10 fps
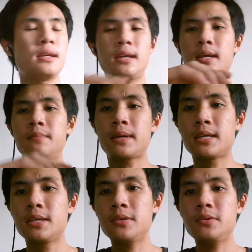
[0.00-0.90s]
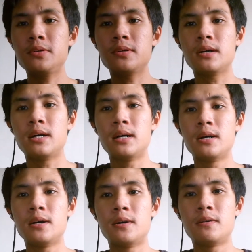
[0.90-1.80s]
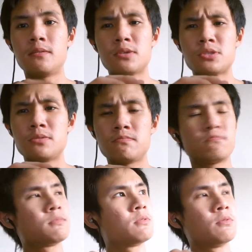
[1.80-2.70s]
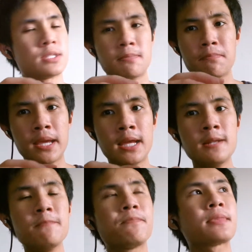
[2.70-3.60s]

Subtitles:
and my heel was in pain.